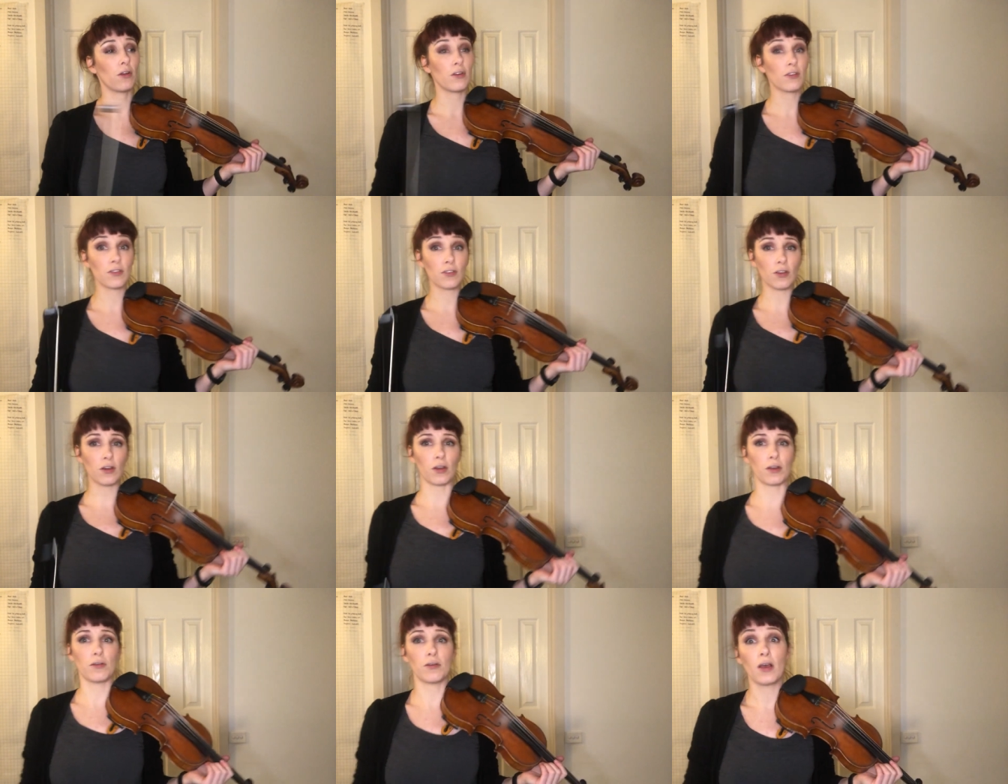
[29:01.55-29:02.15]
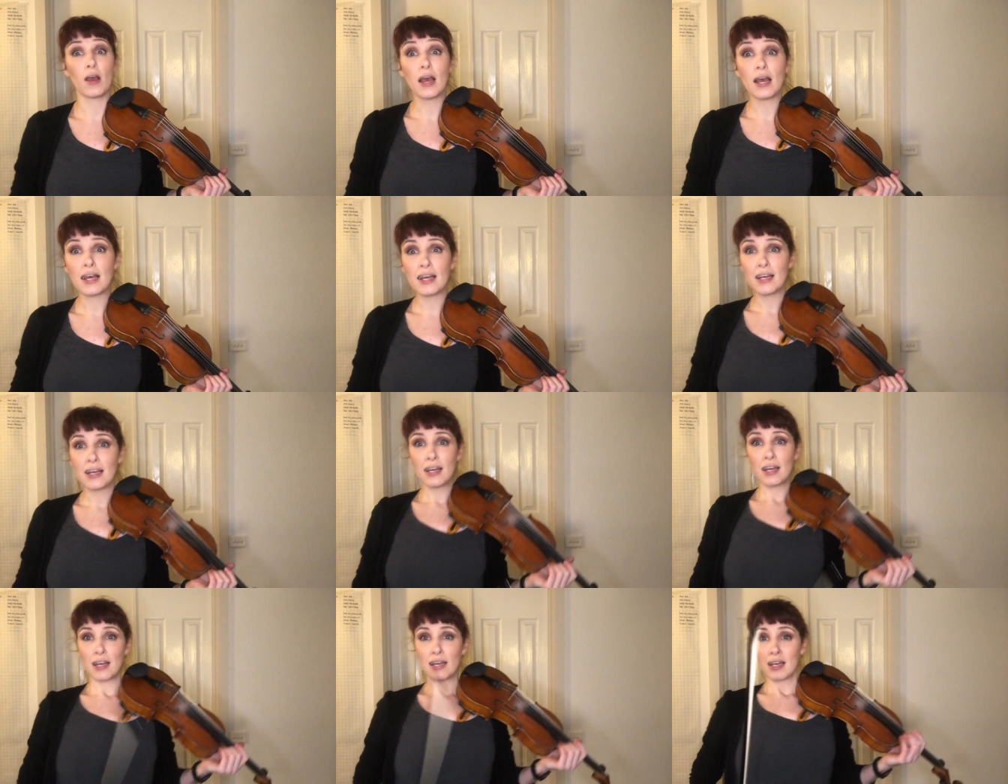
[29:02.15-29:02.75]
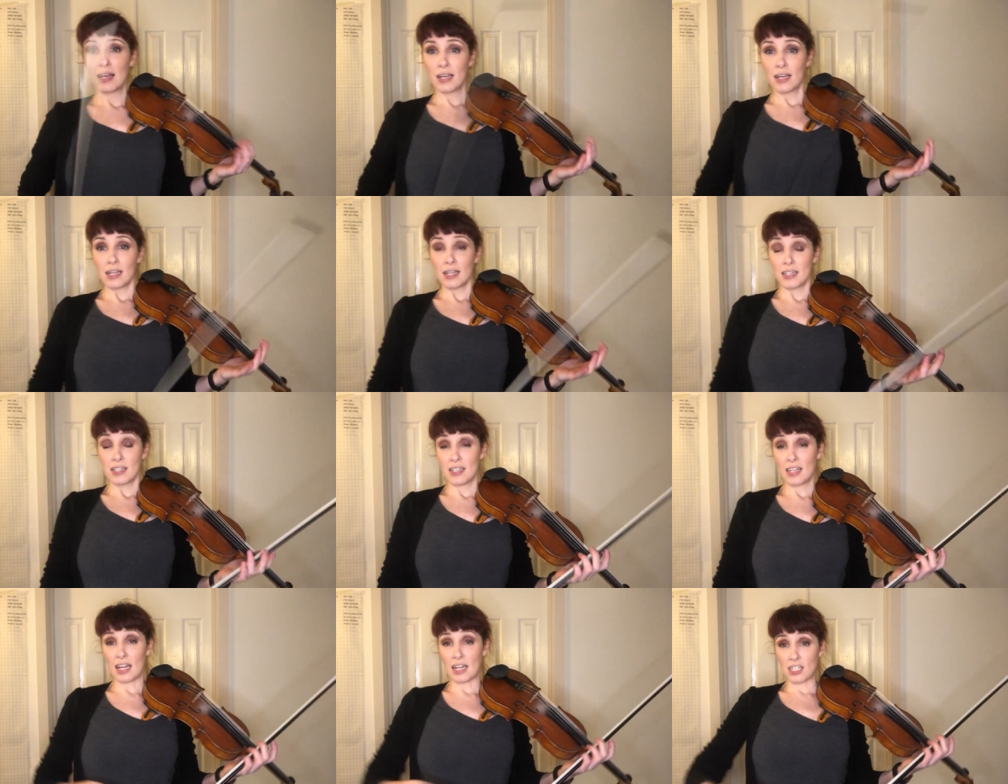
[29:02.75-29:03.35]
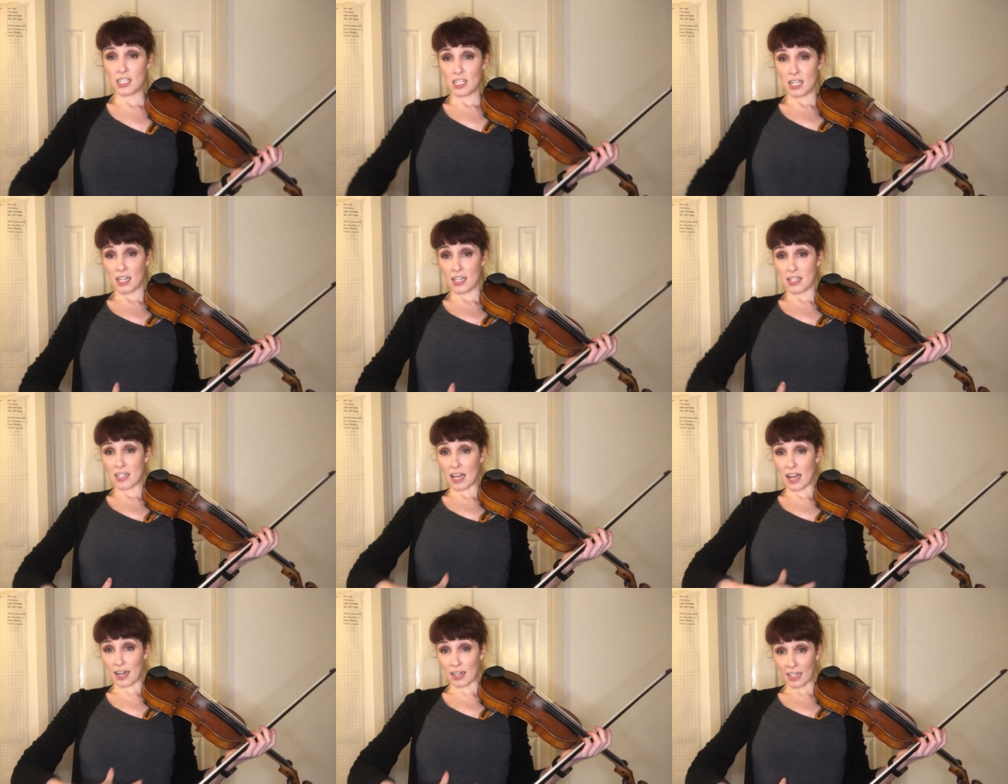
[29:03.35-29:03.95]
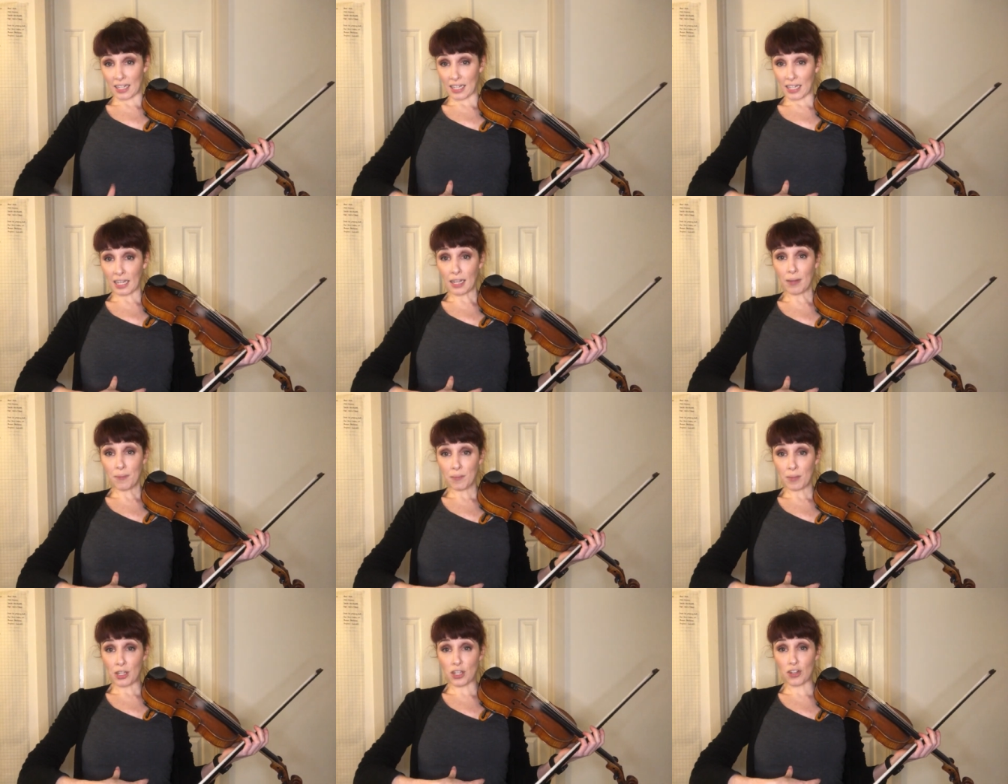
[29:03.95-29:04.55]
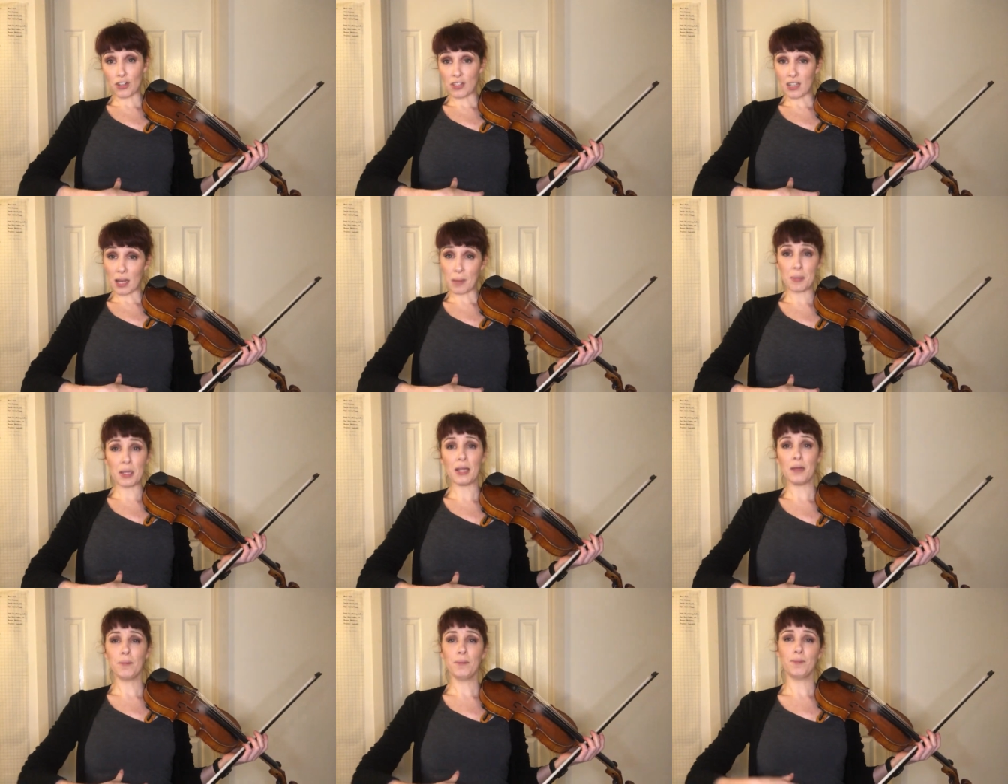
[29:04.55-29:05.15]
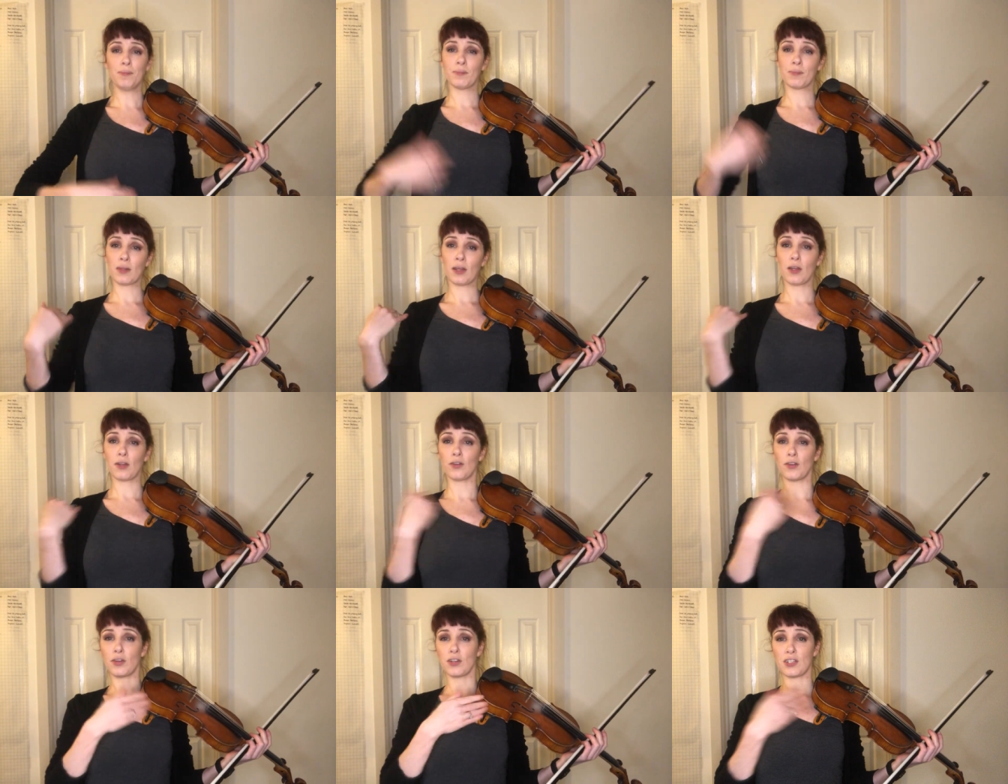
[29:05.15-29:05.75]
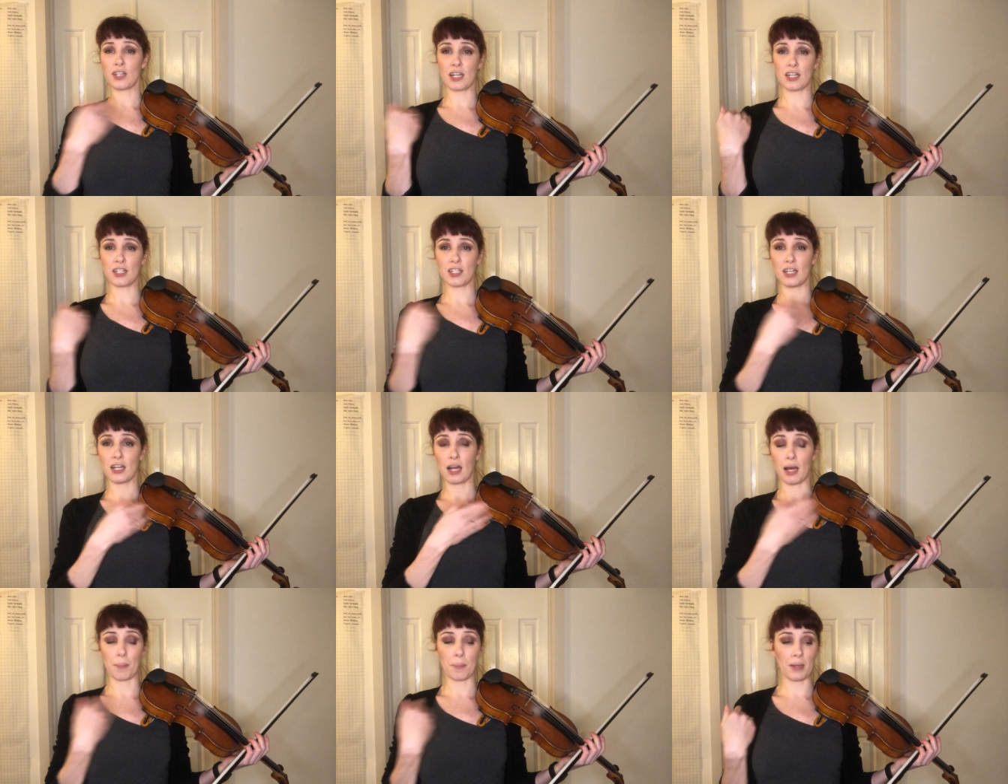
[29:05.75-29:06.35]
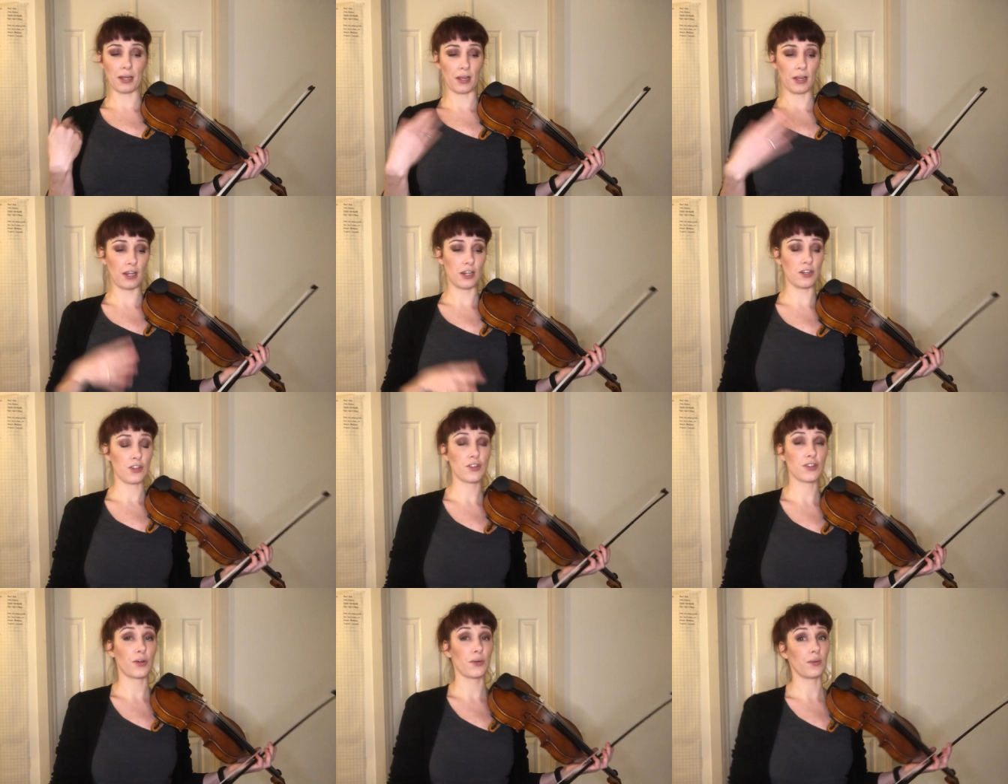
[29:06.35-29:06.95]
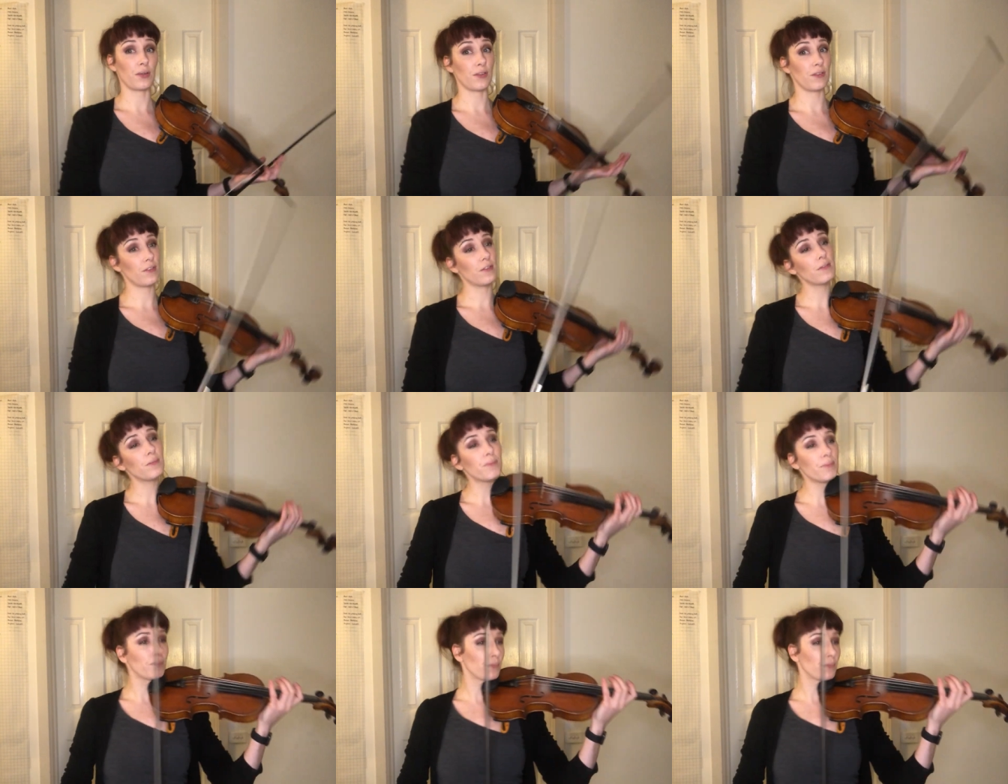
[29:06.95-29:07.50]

So tension down here in your tummy, no tension up here in your shoulders.